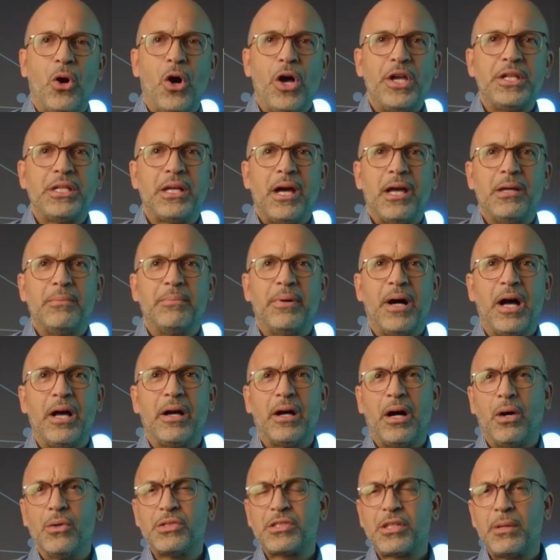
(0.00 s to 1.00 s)
We have chosen a
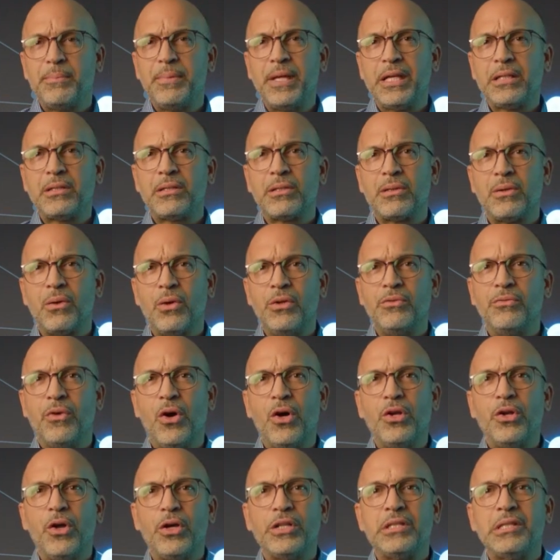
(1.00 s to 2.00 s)
few for today and
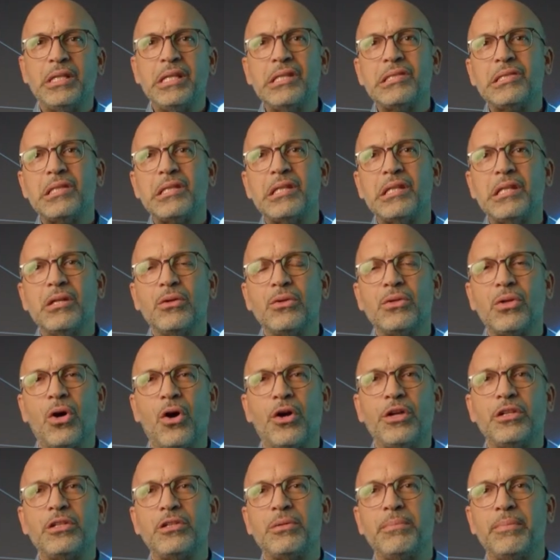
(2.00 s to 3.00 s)
want to answer them here
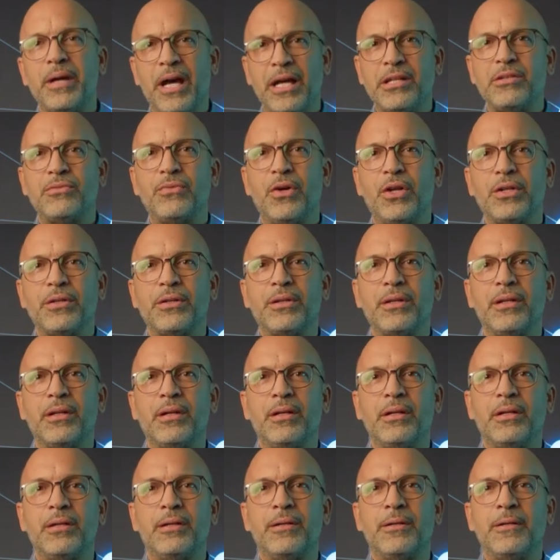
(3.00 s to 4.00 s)
and now.
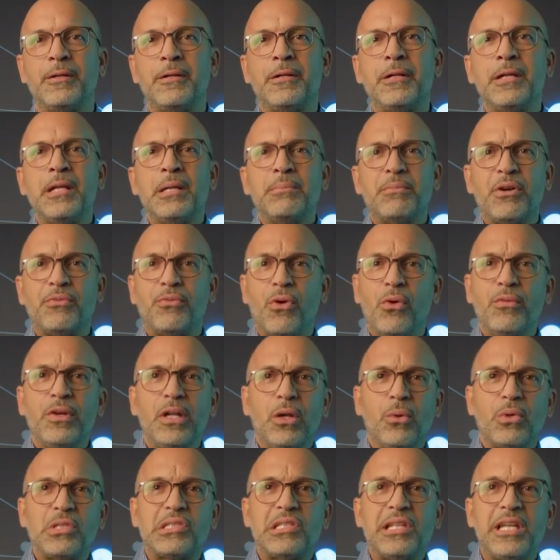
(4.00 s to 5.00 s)
Before we get
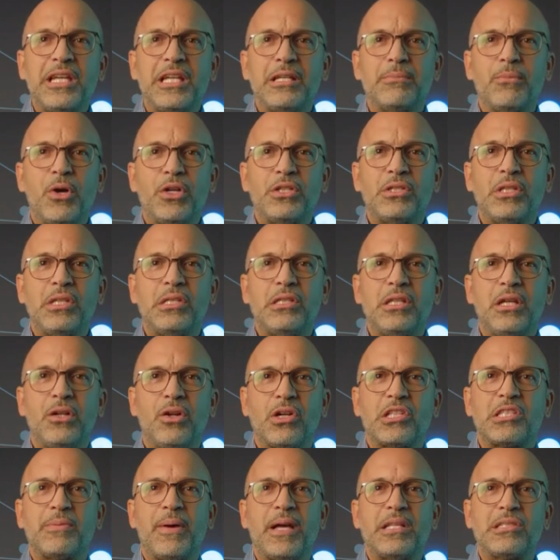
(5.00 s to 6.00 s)
started, I'd like to recommend
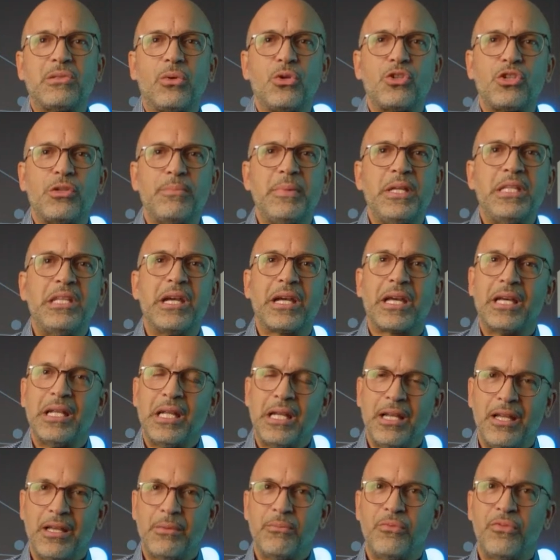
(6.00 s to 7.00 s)
2 social media
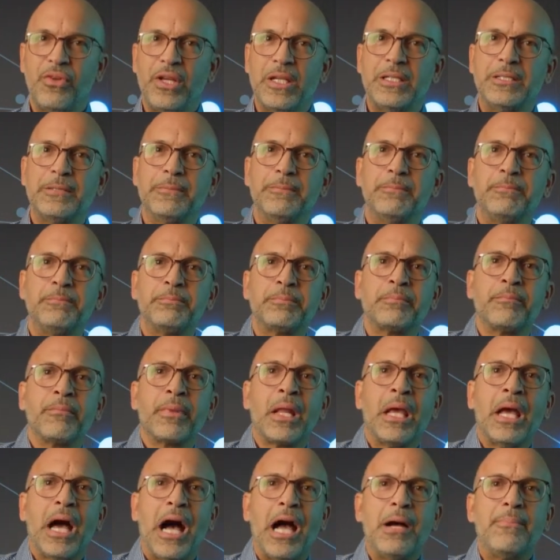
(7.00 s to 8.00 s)
channels to you.
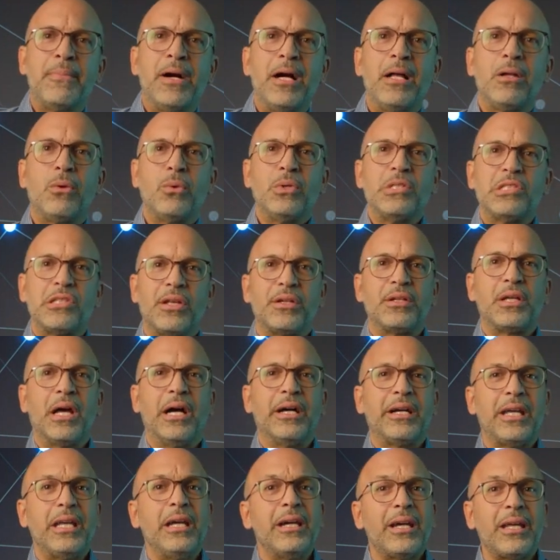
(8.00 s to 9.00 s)
First, our
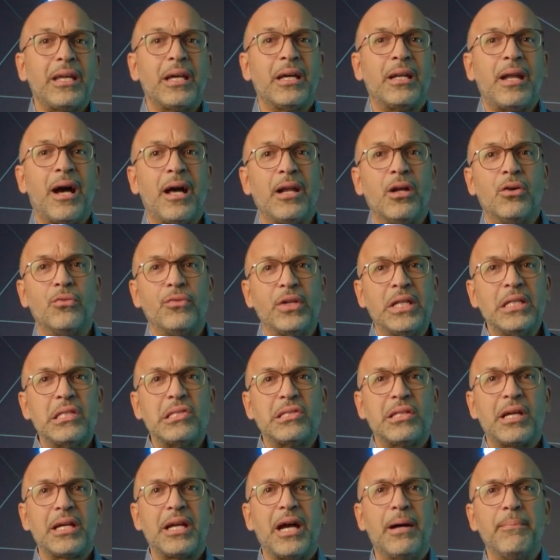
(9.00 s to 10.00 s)
career channel on
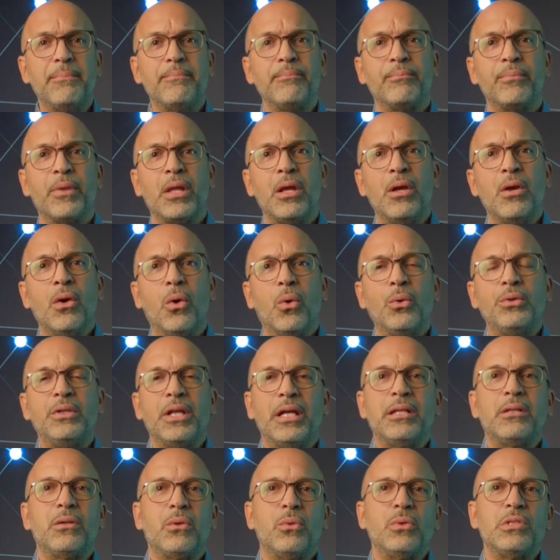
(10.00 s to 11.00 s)
Instagram, and
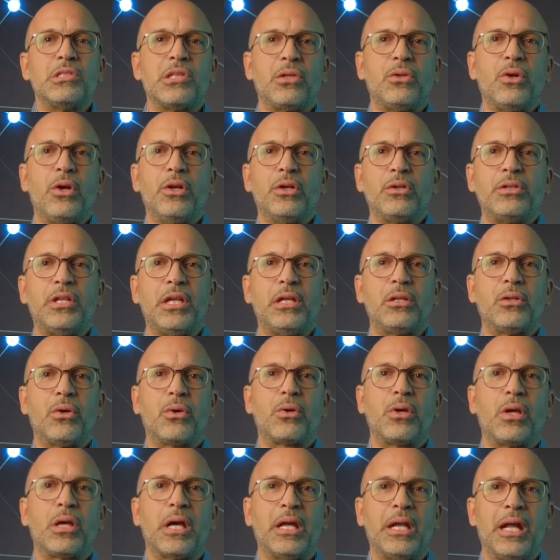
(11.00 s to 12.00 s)
then our new TikTok
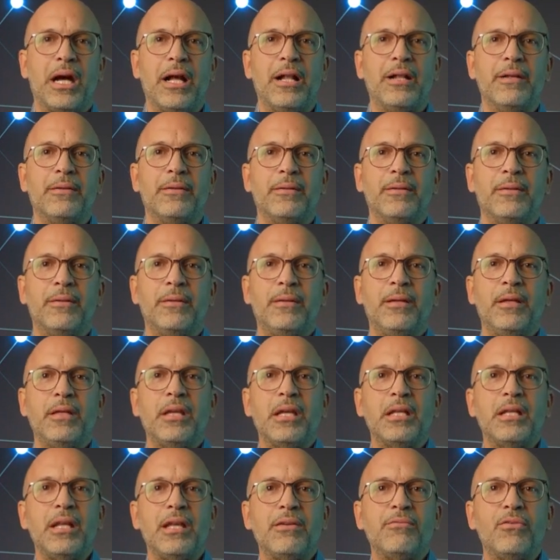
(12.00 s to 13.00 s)
channel. Here we
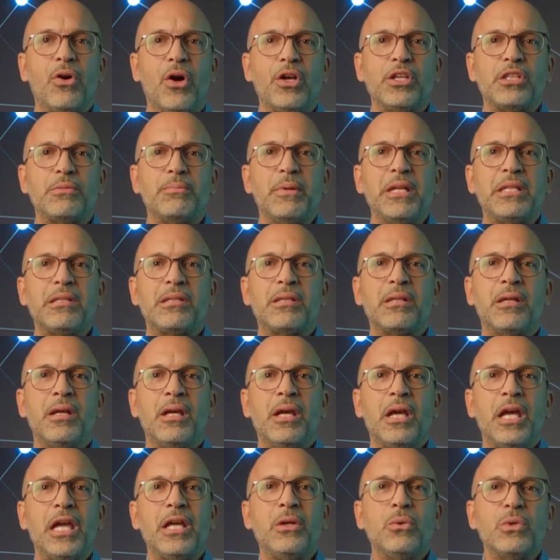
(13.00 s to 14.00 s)
take you behind the
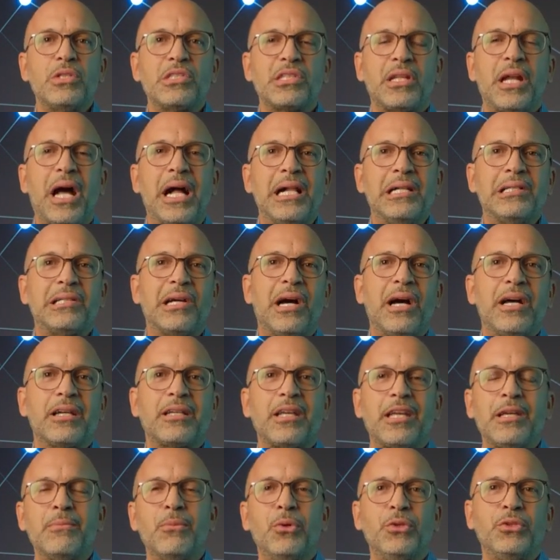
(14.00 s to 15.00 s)
scenes and give you an
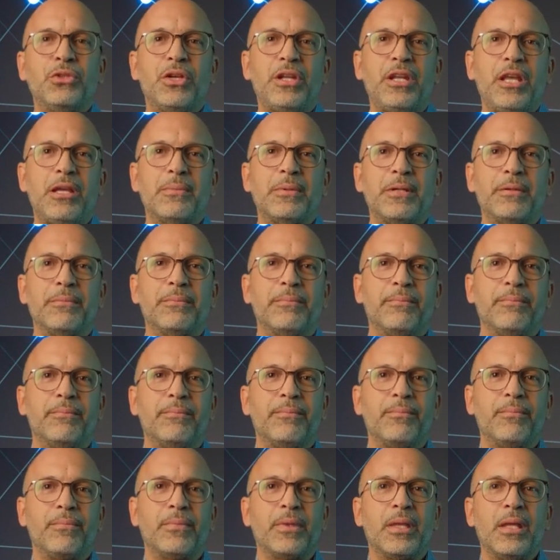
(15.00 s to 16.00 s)
insight into our everyday
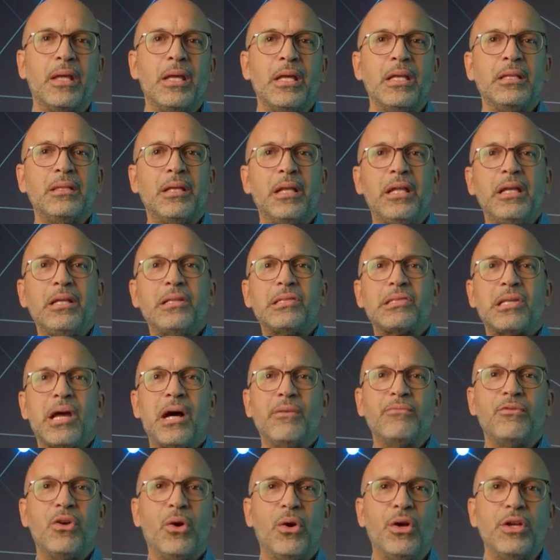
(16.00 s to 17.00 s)
life in the company.
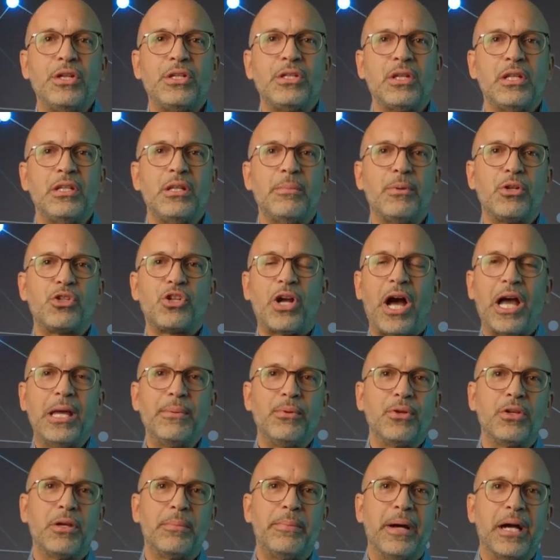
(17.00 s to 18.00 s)
You will find the
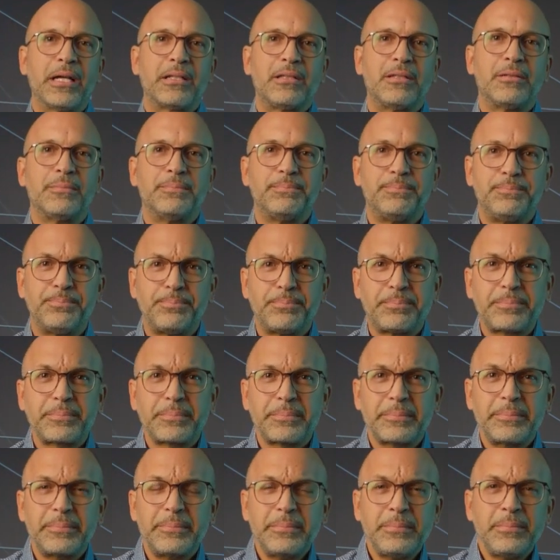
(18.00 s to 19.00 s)
links in the video
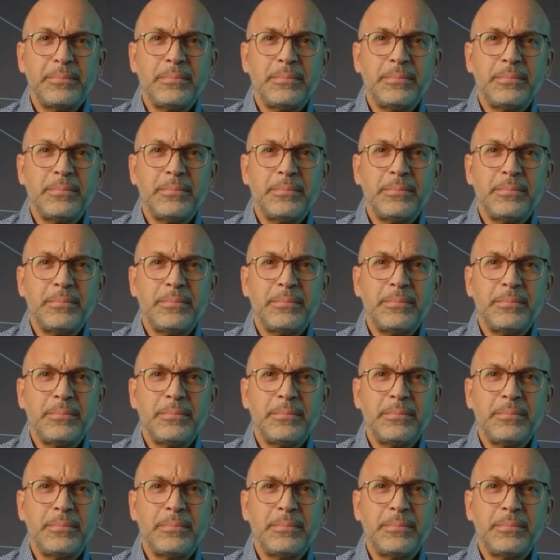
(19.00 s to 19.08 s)
description.